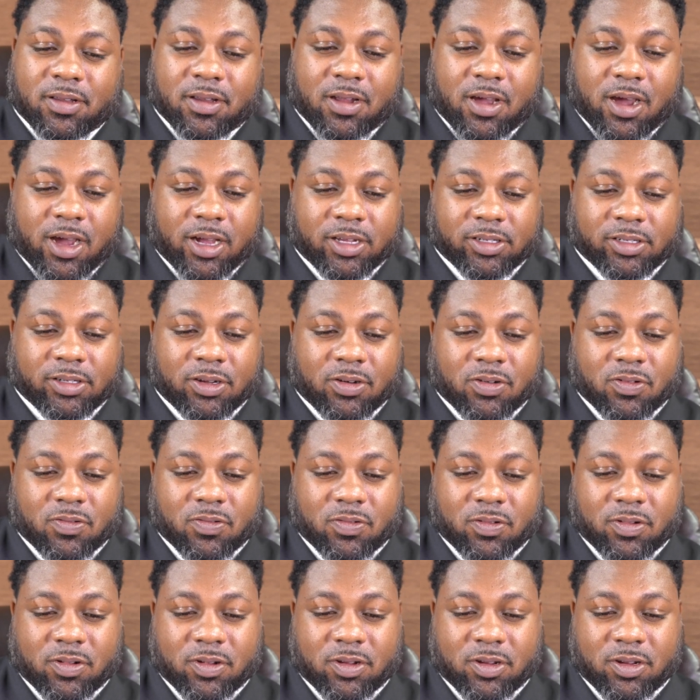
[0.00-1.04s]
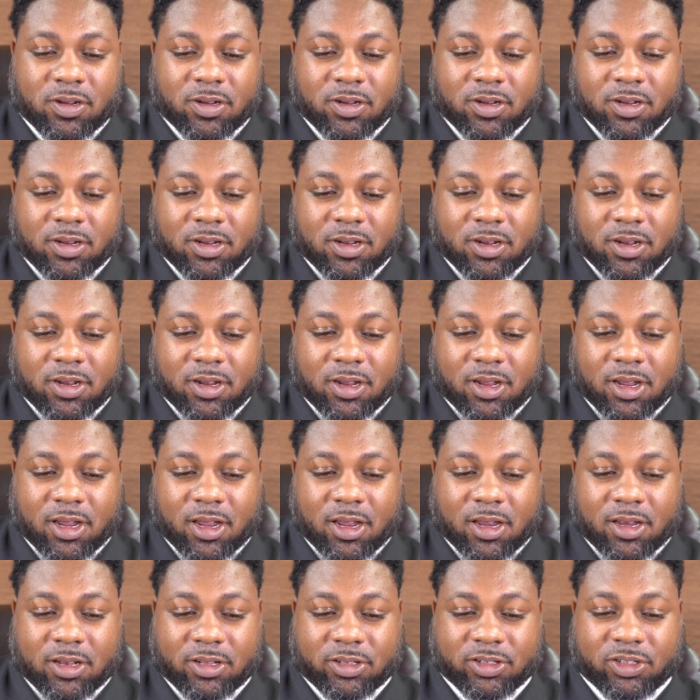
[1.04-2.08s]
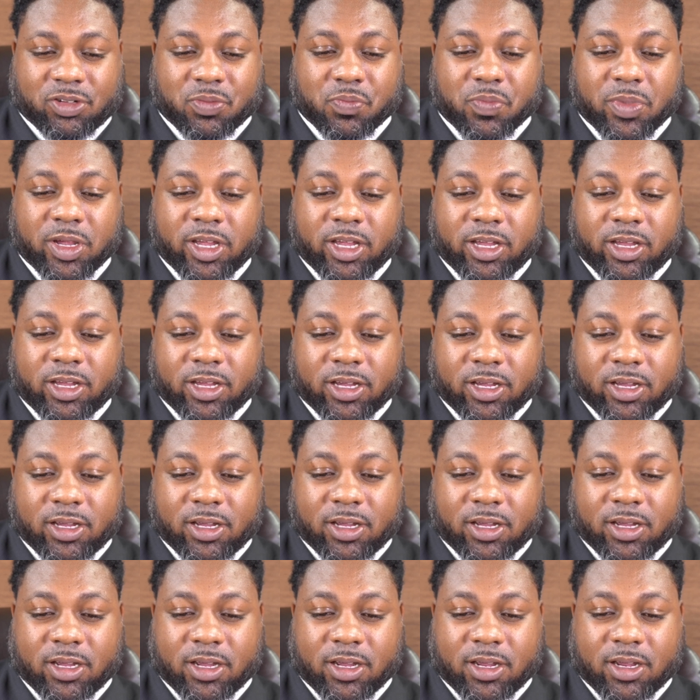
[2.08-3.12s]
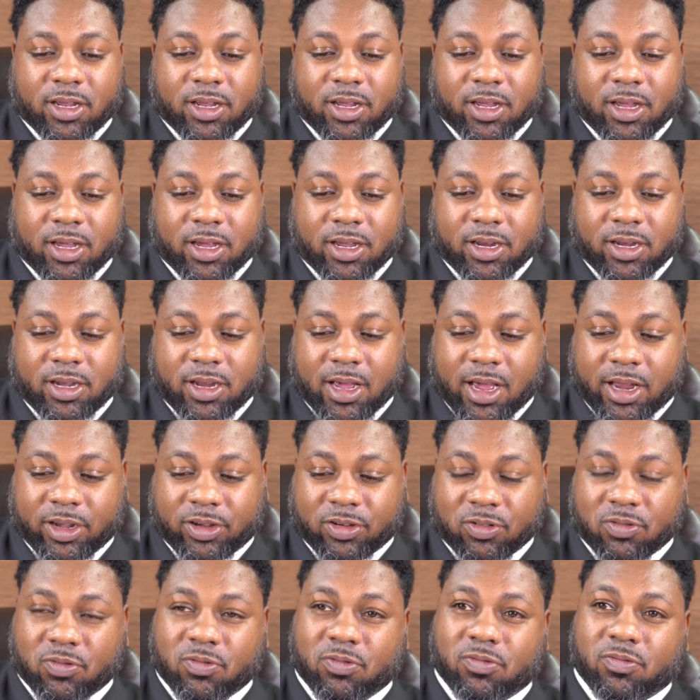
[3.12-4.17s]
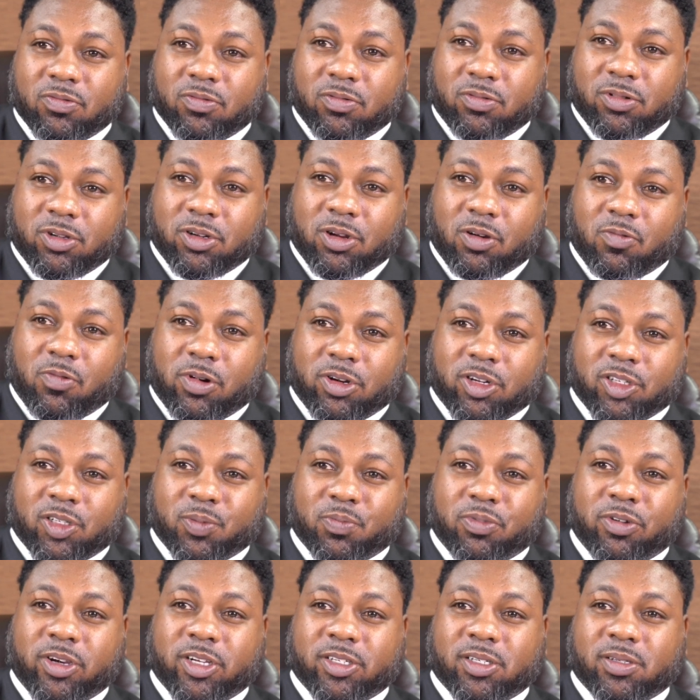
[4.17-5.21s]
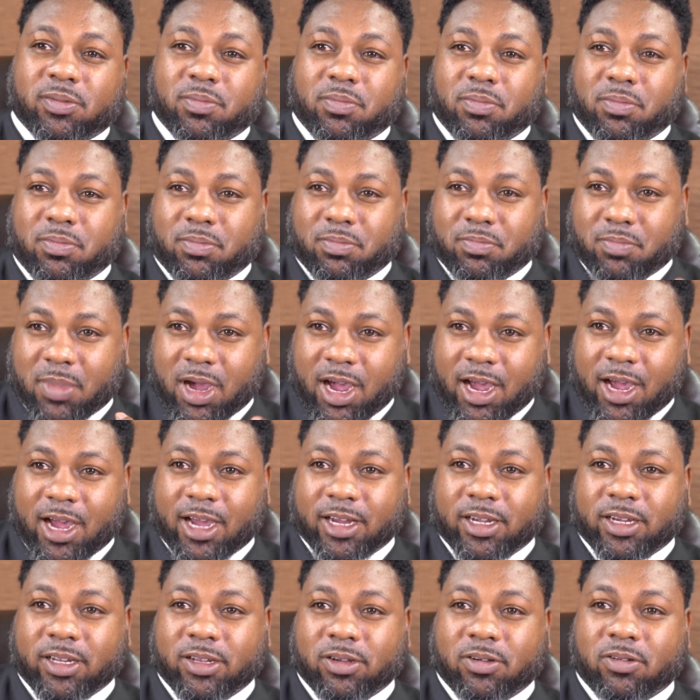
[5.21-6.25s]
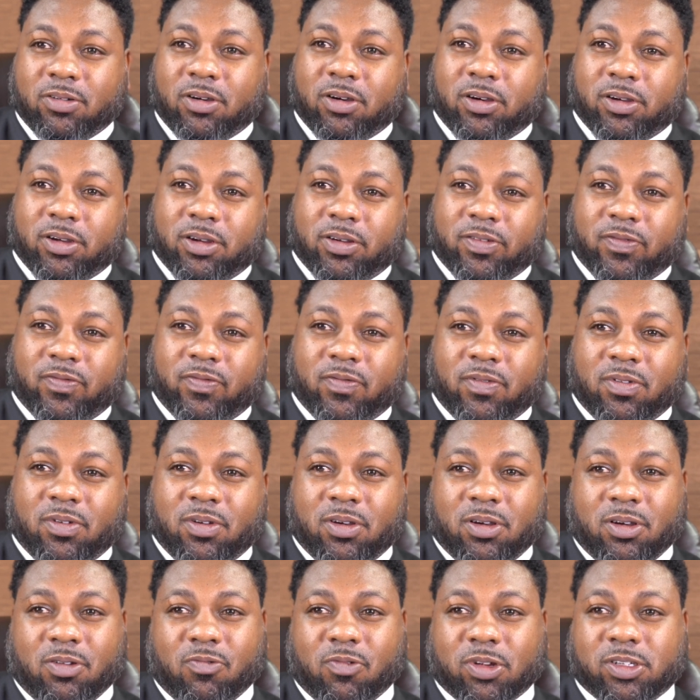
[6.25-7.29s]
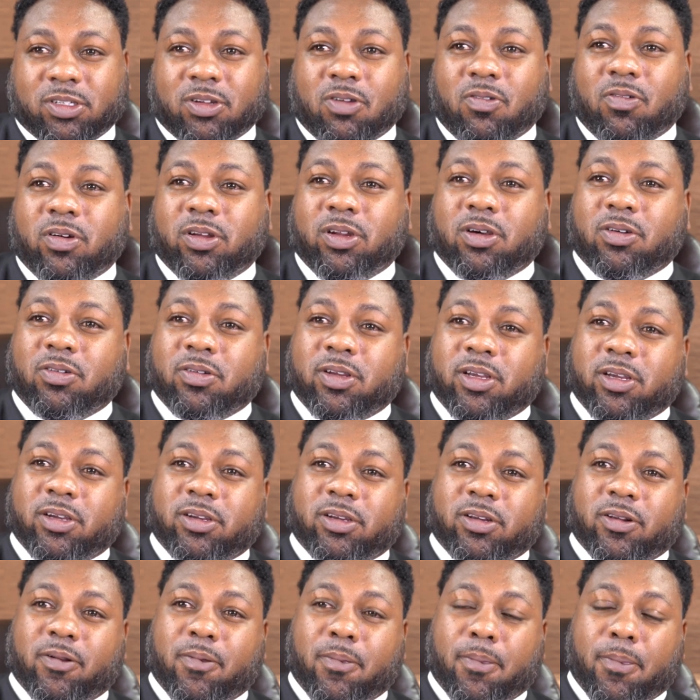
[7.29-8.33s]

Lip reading: All right, so to me, and I do, want to express my ideal of what's going on here,